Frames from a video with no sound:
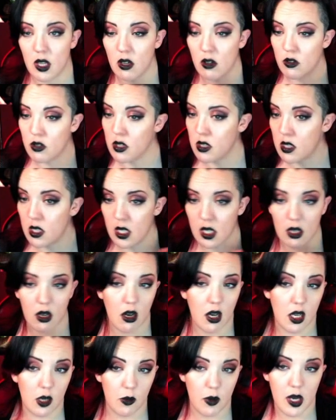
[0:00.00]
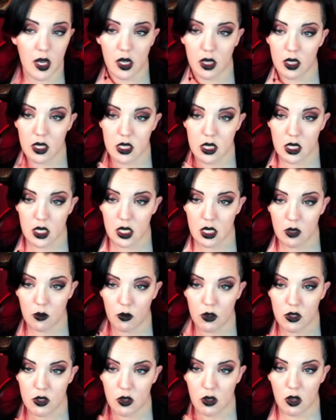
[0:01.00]
They are just like automatically
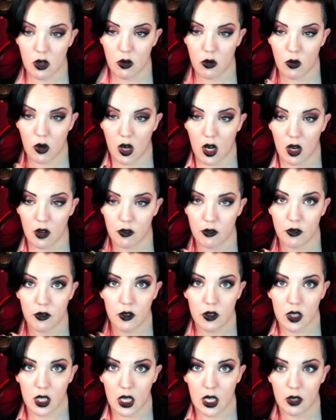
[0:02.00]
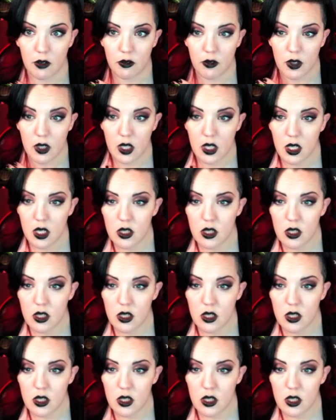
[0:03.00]
deleted once you go off live.